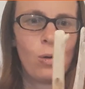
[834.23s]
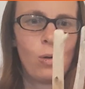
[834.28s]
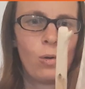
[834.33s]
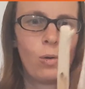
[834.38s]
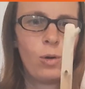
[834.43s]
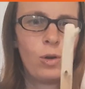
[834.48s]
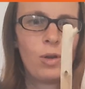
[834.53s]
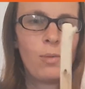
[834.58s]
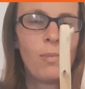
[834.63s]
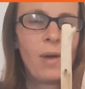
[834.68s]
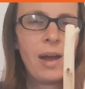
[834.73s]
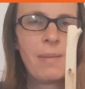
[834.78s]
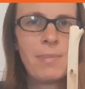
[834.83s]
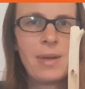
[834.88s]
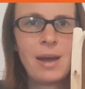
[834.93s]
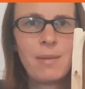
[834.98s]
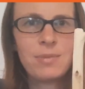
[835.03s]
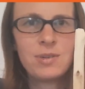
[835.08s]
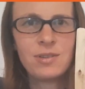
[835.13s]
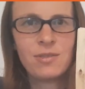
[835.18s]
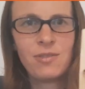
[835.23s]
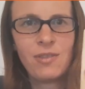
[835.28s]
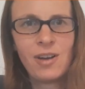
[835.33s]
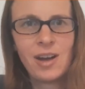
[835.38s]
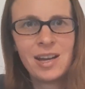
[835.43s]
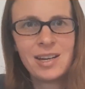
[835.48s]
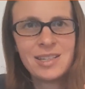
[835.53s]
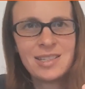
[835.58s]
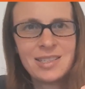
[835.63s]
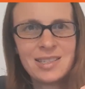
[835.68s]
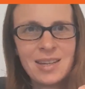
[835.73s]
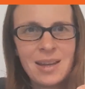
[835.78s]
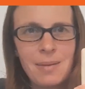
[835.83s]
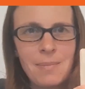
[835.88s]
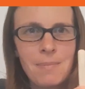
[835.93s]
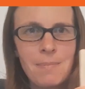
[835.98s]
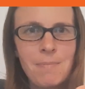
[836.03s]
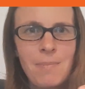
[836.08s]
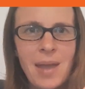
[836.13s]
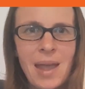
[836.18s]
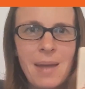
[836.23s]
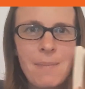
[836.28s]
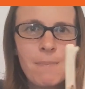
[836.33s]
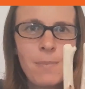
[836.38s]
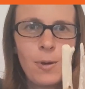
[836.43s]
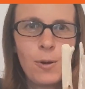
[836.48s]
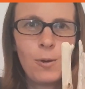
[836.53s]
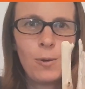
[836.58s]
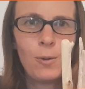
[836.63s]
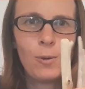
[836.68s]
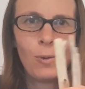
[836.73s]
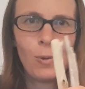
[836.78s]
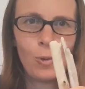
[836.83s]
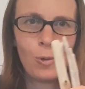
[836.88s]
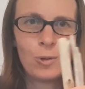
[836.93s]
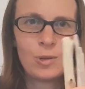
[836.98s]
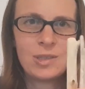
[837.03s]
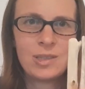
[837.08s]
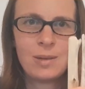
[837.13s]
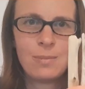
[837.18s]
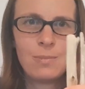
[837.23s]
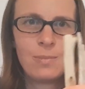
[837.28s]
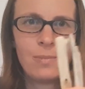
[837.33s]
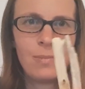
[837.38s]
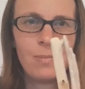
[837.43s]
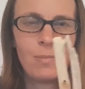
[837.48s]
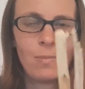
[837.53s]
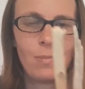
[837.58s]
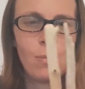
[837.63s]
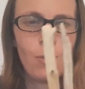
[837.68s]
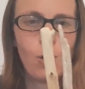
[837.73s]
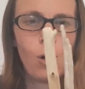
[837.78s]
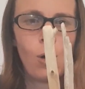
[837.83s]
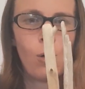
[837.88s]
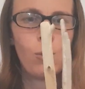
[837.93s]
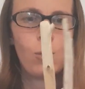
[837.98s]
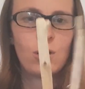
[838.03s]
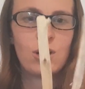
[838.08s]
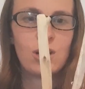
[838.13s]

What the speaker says: or you might be able to find some bamboo or some wood